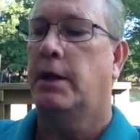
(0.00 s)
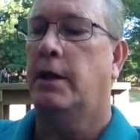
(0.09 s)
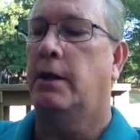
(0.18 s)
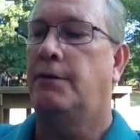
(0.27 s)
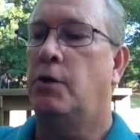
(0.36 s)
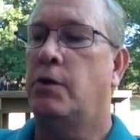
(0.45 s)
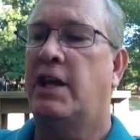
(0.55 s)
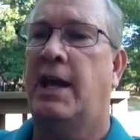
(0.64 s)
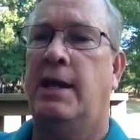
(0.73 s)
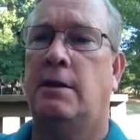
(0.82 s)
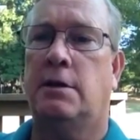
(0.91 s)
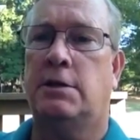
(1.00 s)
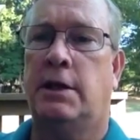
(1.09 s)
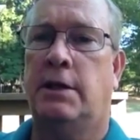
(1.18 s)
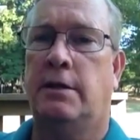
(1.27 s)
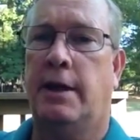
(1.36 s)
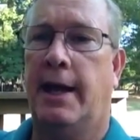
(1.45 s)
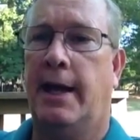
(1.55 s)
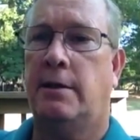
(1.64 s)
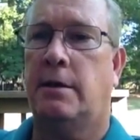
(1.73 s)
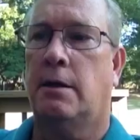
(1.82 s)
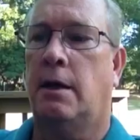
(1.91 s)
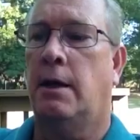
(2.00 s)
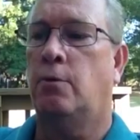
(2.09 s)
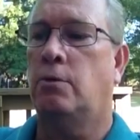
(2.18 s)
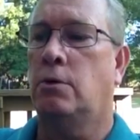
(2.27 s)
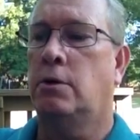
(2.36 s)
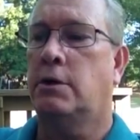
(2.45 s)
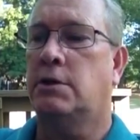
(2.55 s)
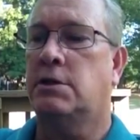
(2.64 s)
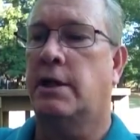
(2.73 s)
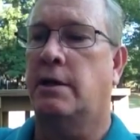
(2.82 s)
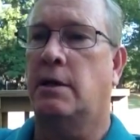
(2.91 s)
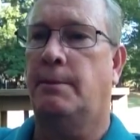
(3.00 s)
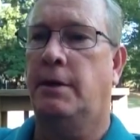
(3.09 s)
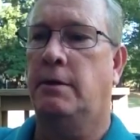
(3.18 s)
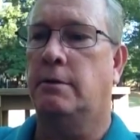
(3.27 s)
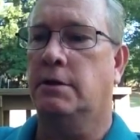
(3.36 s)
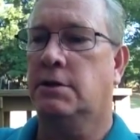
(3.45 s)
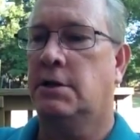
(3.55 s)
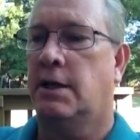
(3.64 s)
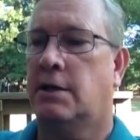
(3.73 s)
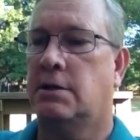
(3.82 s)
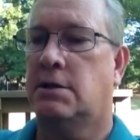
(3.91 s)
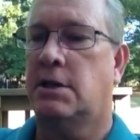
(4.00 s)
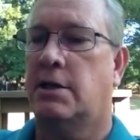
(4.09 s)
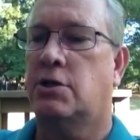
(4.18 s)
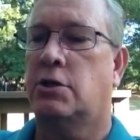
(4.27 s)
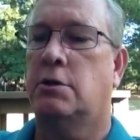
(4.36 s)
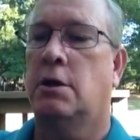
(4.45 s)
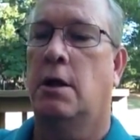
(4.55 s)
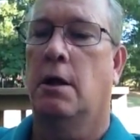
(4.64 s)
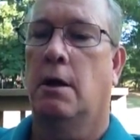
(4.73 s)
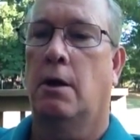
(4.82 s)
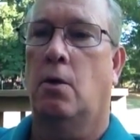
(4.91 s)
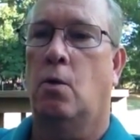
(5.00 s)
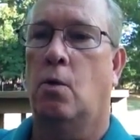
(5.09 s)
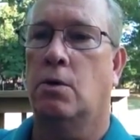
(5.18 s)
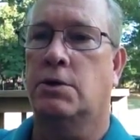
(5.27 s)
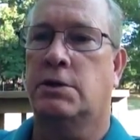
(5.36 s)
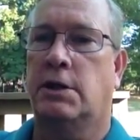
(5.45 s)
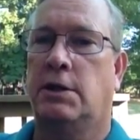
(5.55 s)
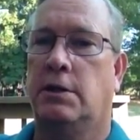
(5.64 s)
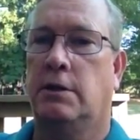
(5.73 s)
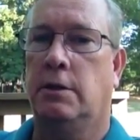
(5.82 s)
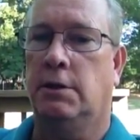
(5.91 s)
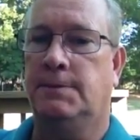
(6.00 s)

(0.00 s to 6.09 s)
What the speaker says: If you can't attend that, we'll look at setting up either a second session or seeing